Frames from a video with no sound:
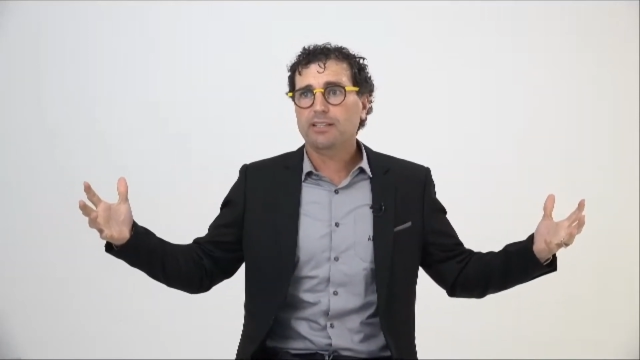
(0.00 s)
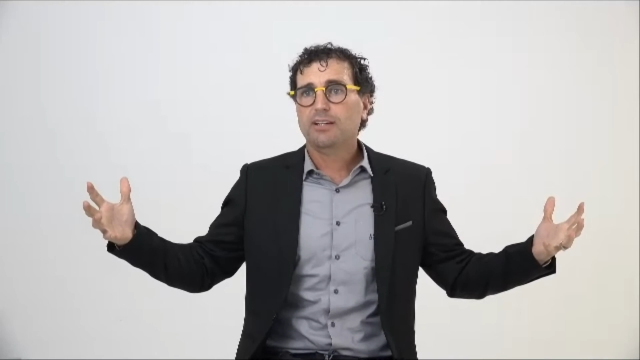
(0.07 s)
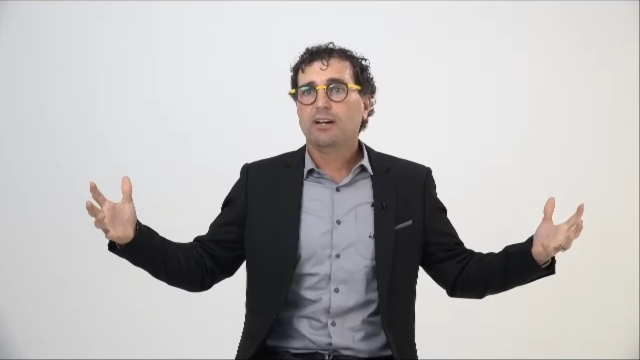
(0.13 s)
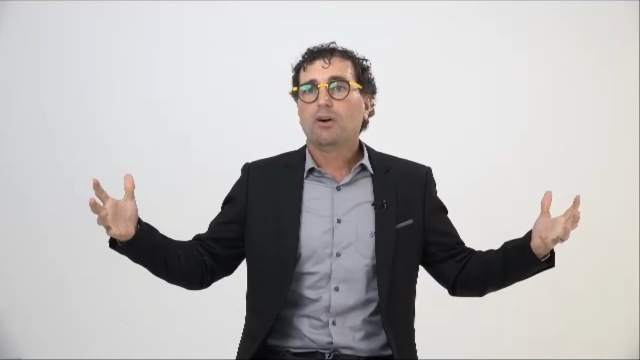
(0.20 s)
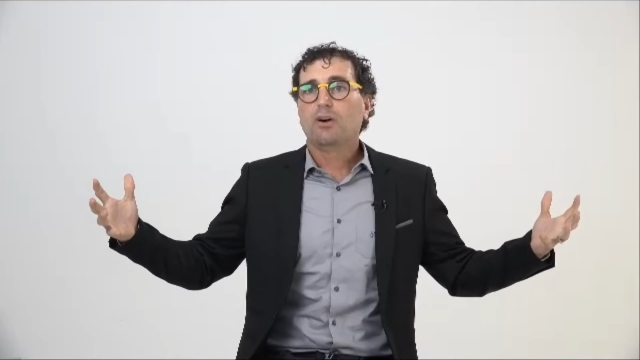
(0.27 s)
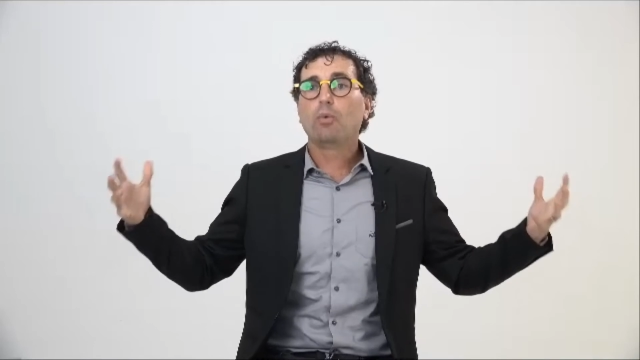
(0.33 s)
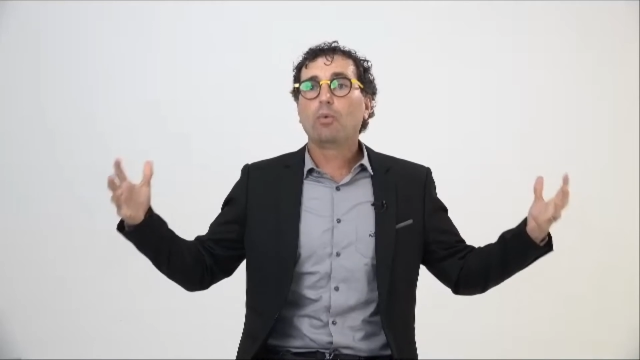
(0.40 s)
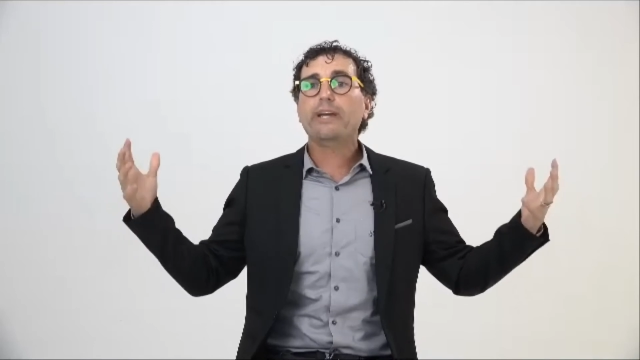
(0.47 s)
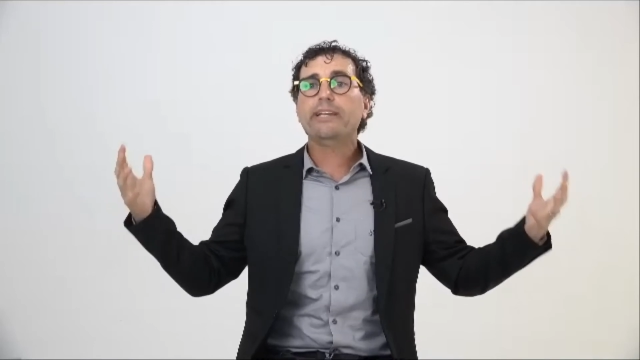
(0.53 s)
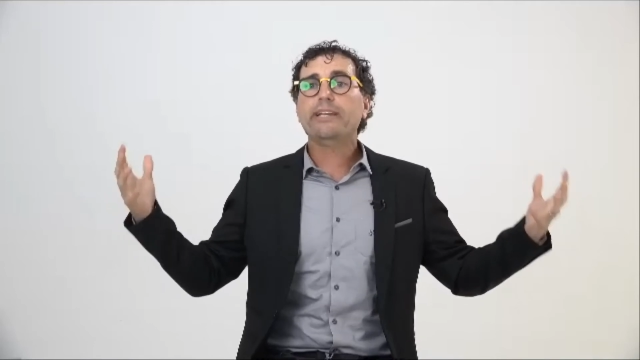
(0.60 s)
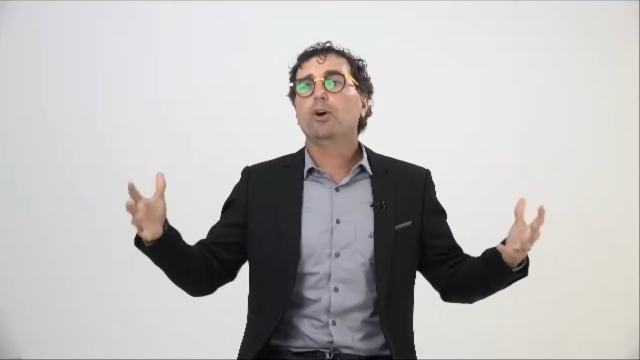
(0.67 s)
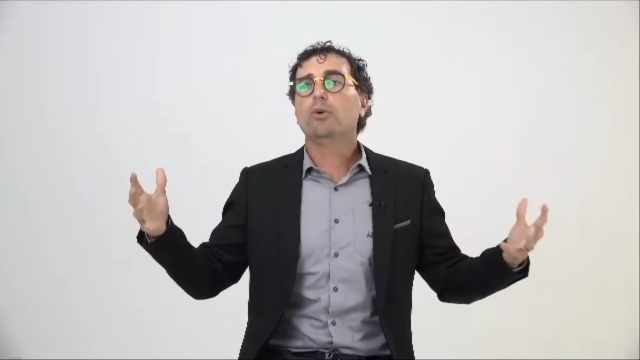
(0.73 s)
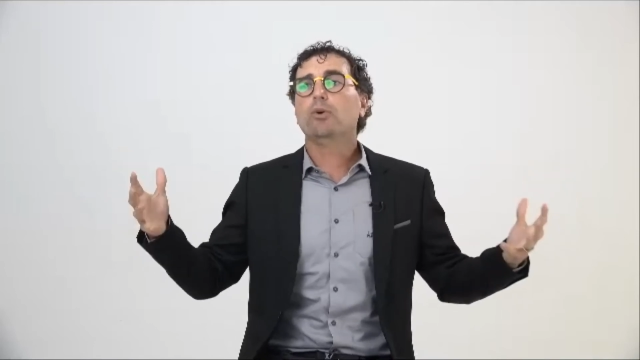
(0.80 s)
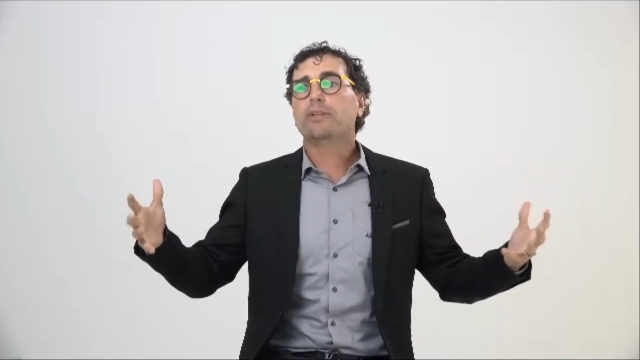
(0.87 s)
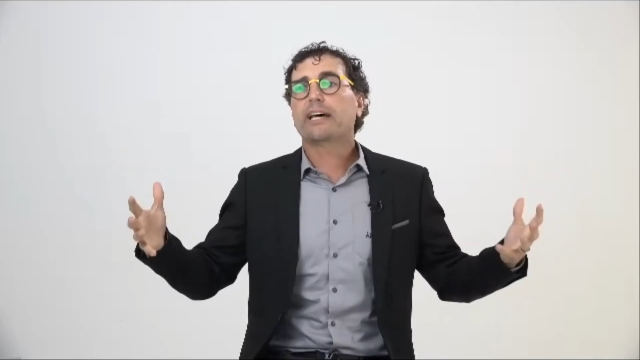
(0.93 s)
We know
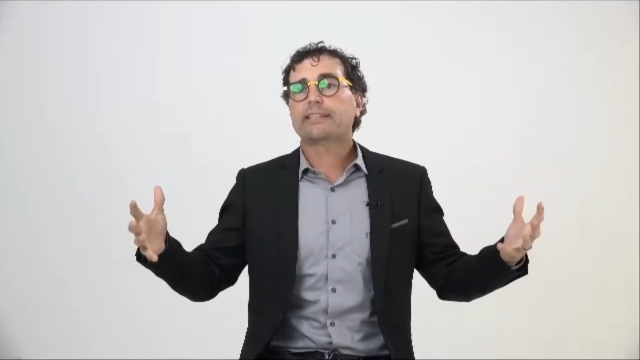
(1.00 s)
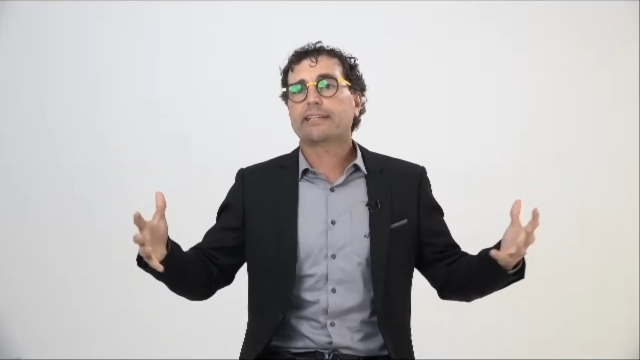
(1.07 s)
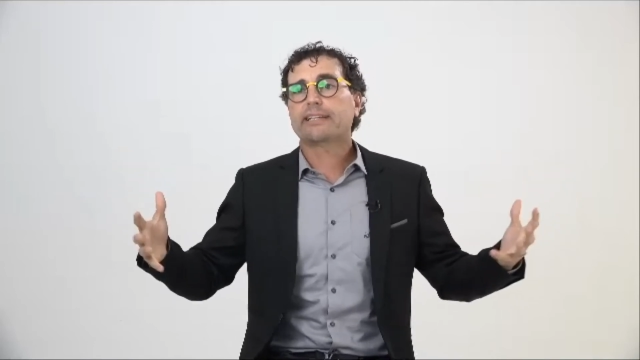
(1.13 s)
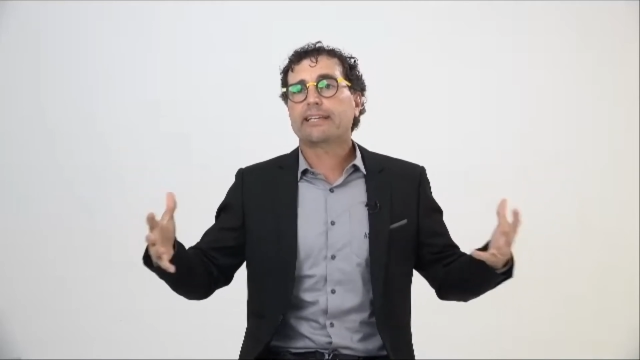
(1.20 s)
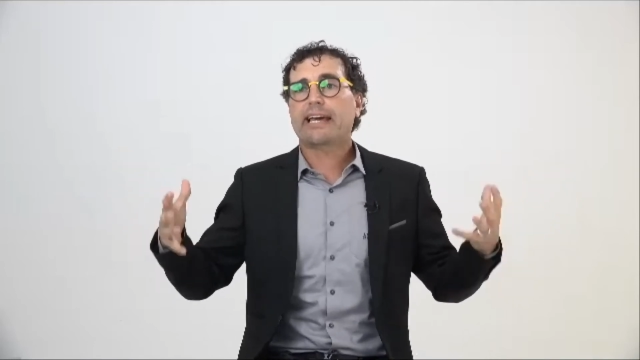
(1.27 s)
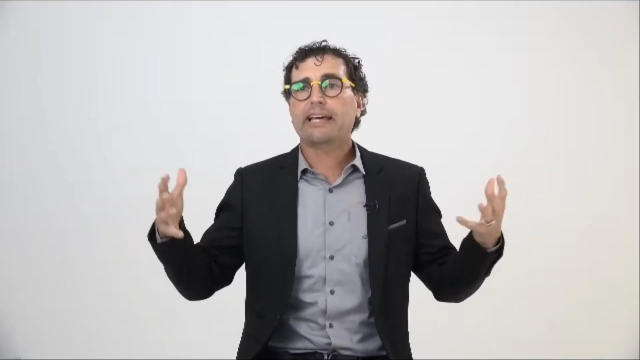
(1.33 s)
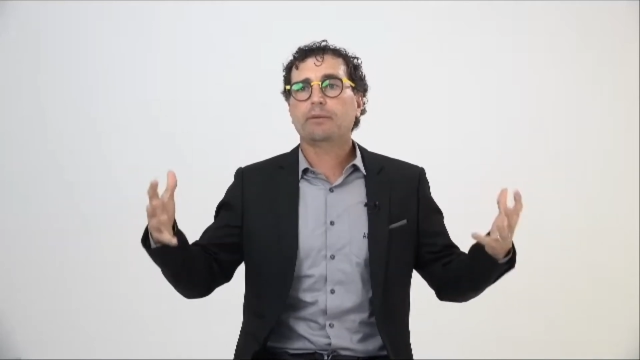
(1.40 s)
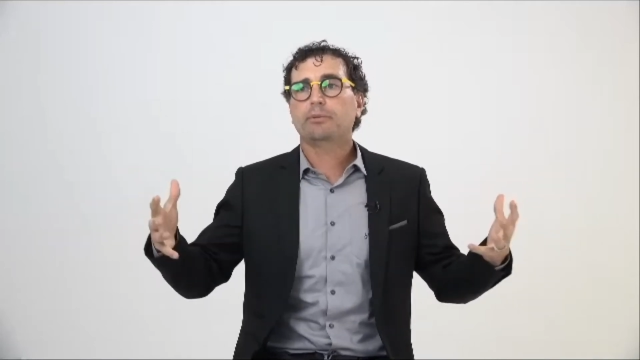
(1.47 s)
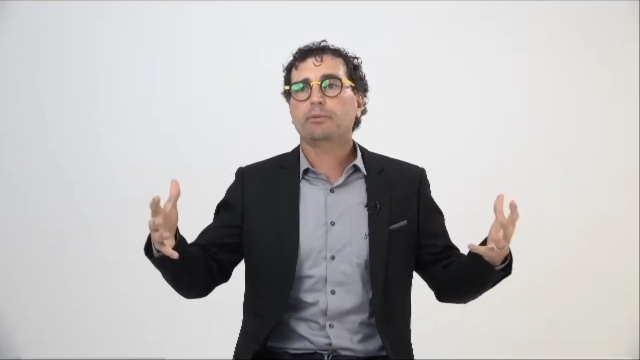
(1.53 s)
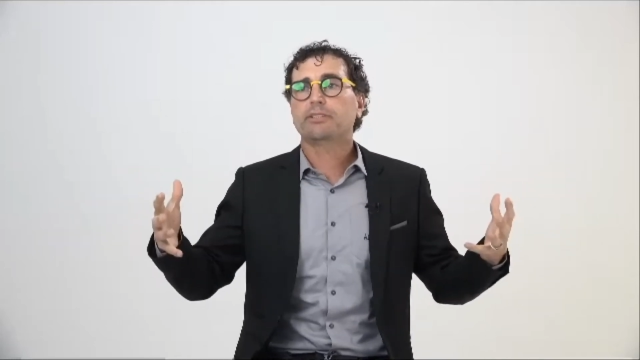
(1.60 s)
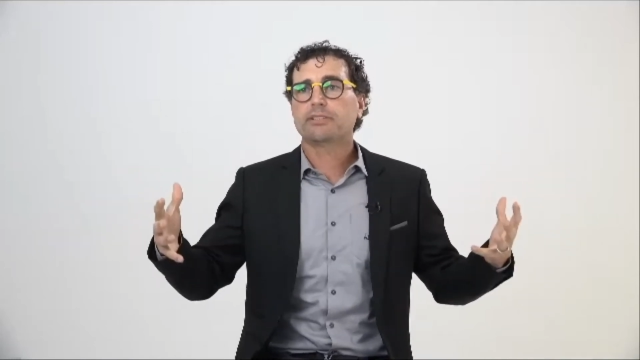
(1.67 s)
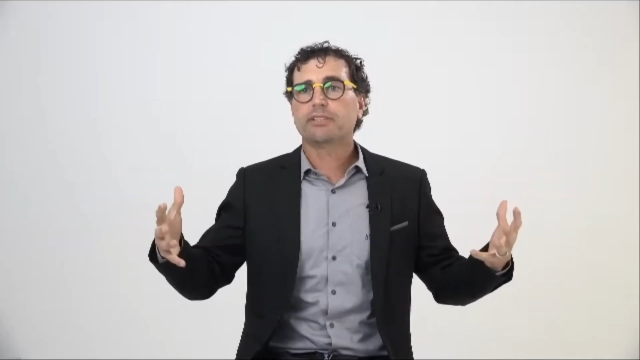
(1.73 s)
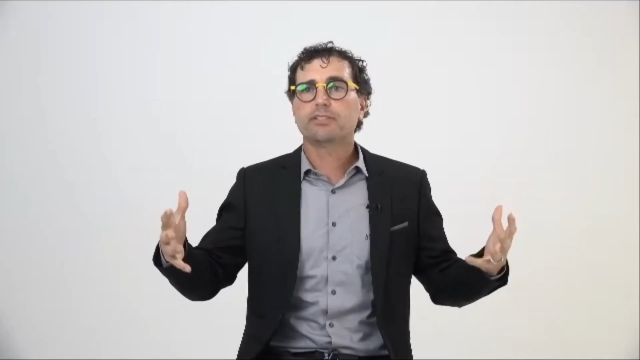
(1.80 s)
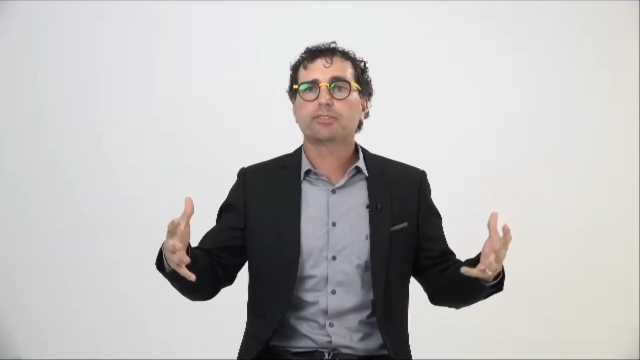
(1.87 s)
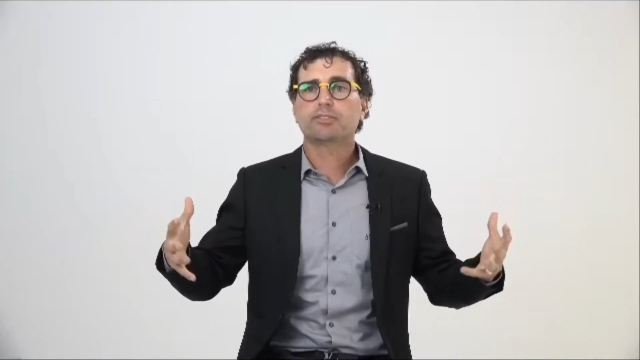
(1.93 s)
that the cannabis
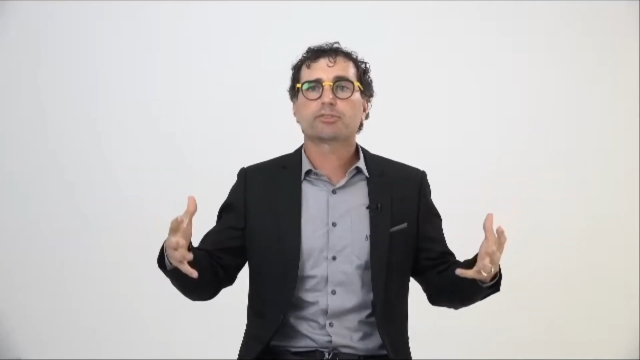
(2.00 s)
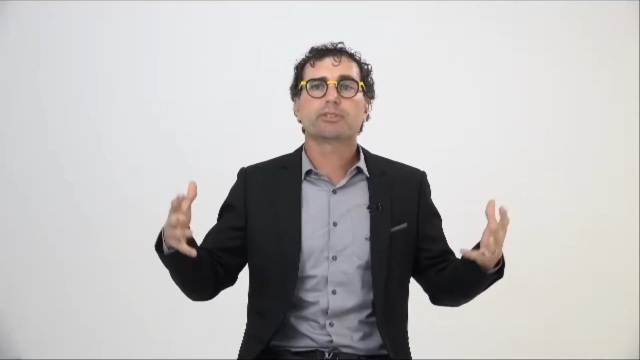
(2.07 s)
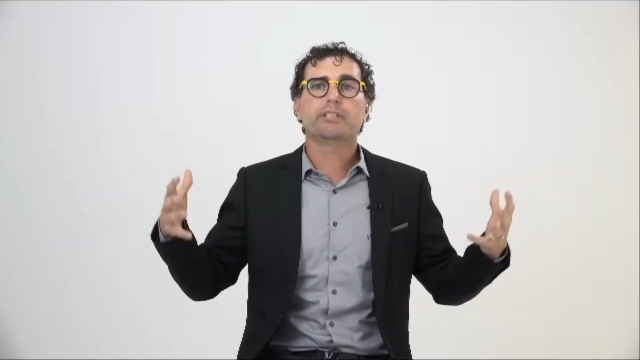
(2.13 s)
industry,